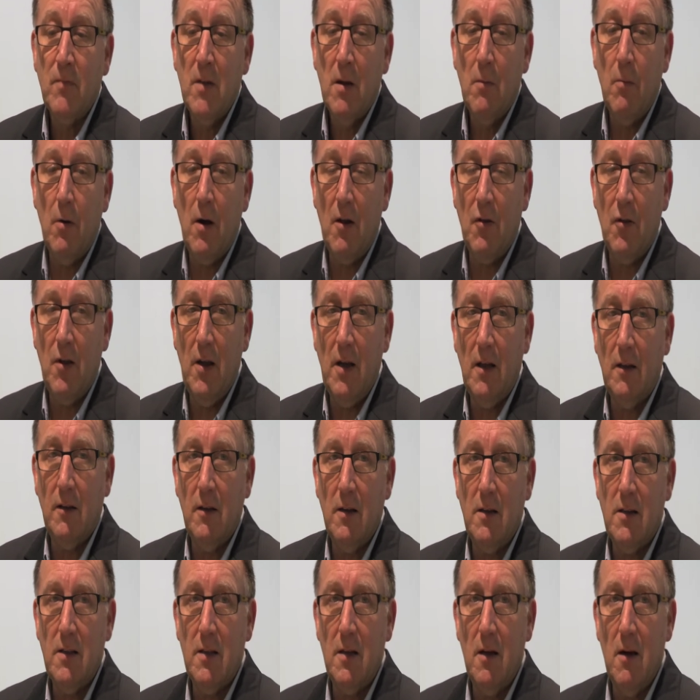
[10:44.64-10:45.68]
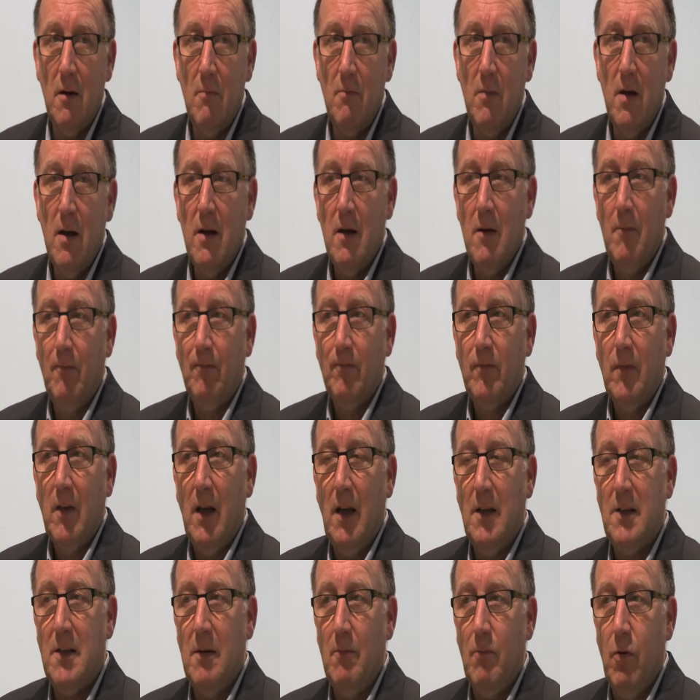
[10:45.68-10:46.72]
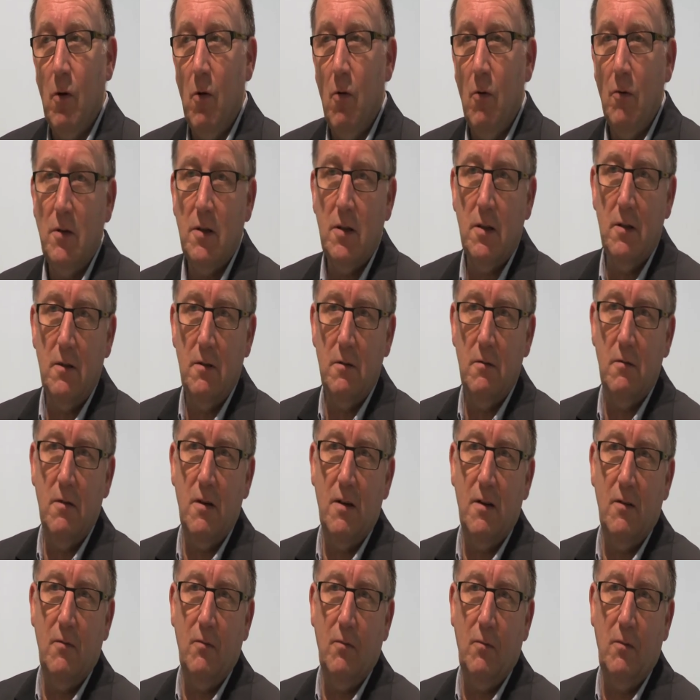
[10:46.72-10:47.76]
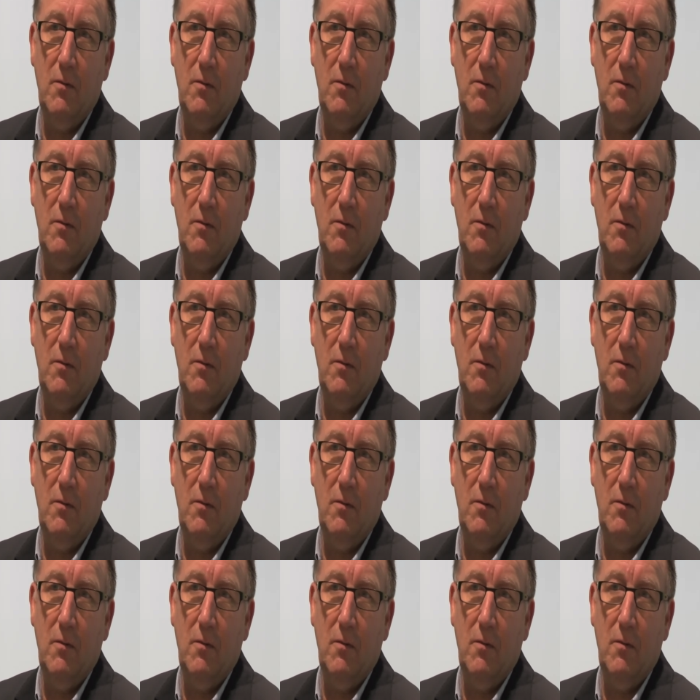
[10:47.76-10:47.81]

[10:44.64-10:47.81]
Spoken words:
But I think that it's important to